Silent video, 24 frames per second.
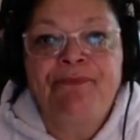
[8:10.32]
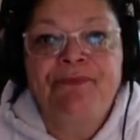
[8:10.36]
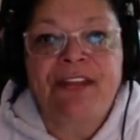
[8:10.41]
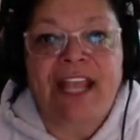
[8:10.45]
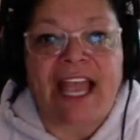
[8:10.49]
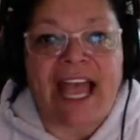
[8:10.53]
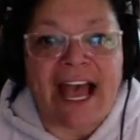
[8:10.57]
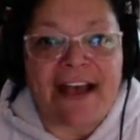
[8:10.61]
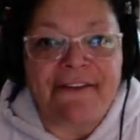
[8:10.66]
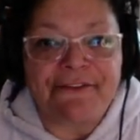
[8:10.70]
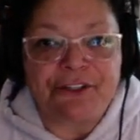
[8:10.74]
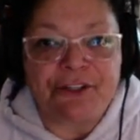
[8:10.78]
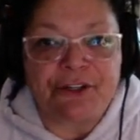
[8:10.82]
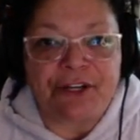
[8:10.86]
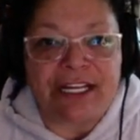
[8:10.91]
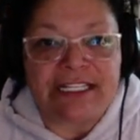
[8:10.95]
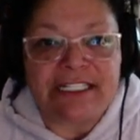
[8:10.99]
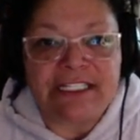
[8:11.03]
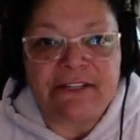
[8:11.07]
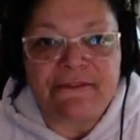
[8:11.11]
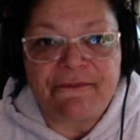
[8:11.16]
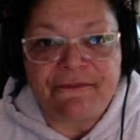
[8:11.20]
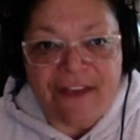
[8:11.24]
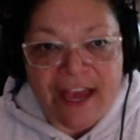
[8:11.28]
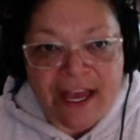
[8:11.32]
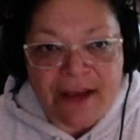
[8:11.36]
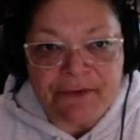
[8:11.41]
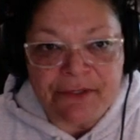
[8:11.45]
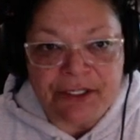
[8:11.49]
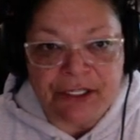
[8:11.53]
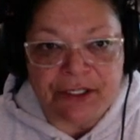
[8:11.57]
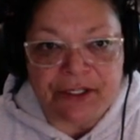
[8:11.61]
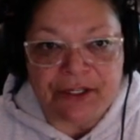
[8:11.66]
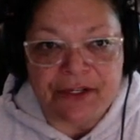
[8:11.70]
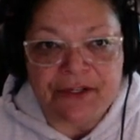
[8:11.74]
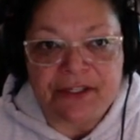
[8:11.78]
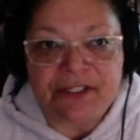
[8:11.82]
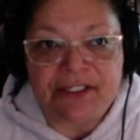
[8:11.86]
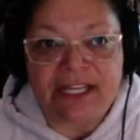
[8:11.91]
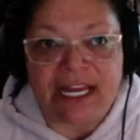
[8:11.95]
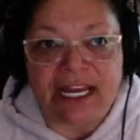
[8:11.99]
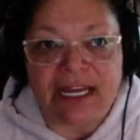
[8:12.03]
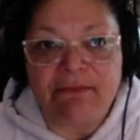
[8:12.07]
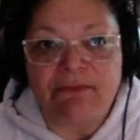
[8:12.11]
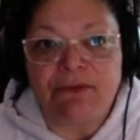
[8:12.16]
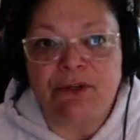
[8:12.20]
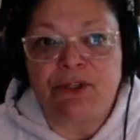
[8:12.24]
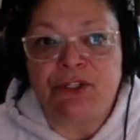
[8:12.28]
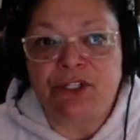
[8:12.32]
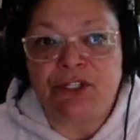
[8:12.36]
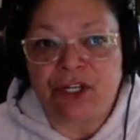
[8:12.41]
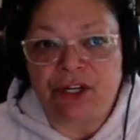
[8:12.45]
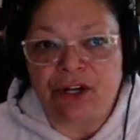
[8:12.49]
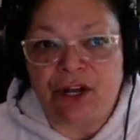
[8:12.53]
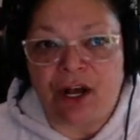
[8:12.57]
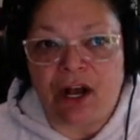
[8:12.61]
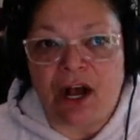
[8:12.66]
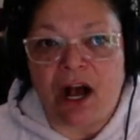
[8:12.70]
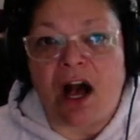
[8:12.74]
after its founder, Saint Mochuda,